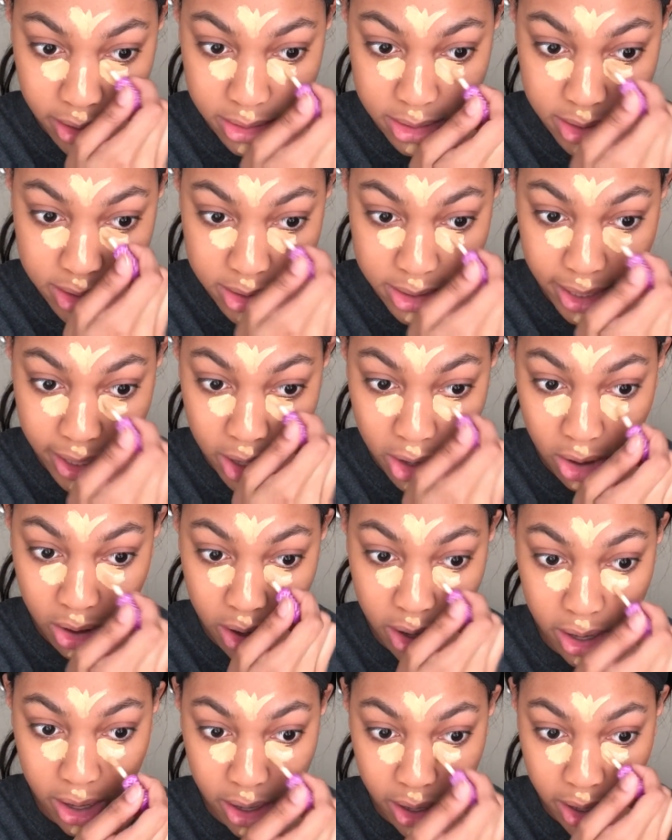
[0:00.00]
because they
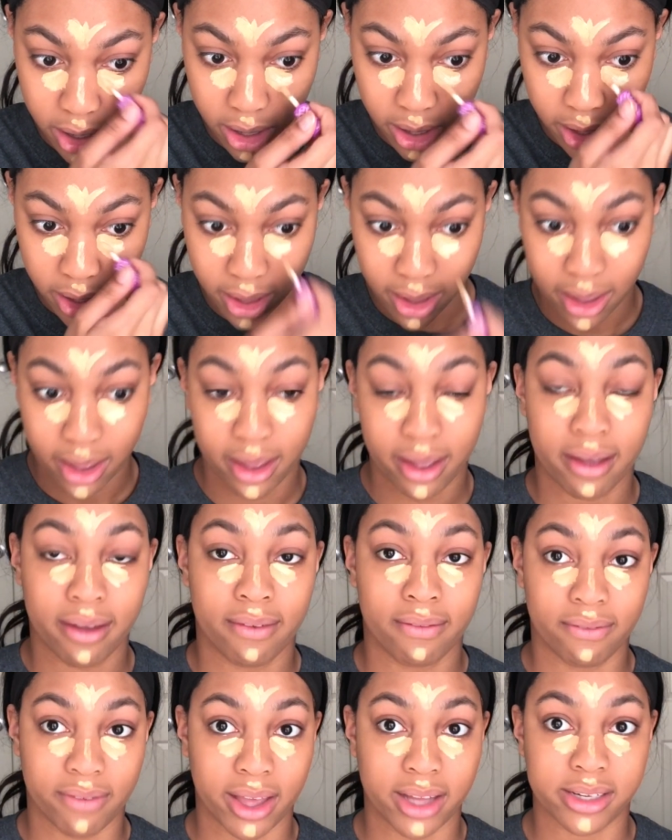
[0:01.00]
are
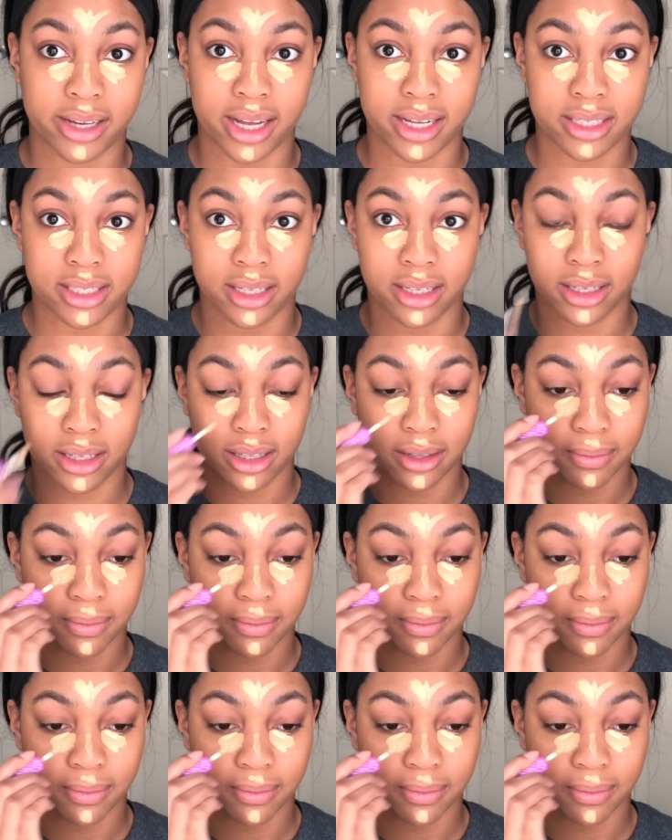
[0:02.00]
fantastic.